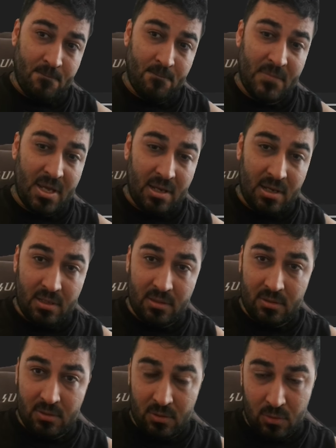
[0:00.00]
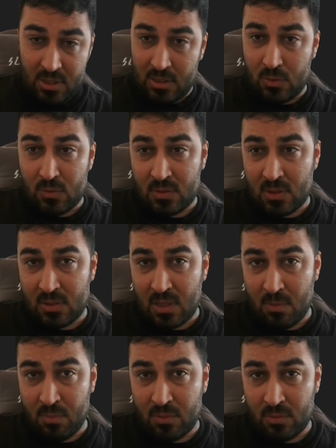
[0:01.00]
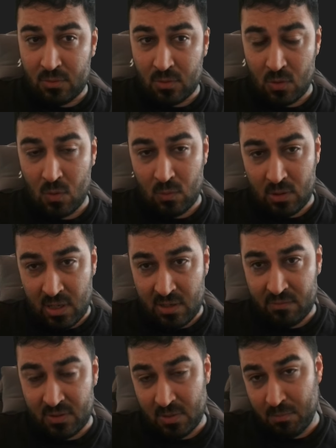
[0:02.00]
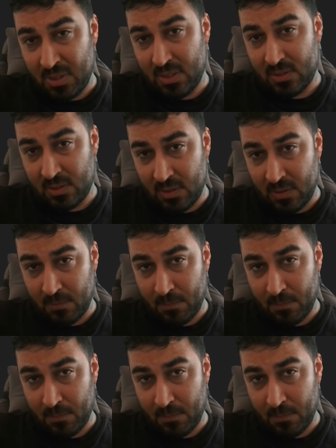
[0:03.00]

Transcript: and you can use this app to go live with the PC.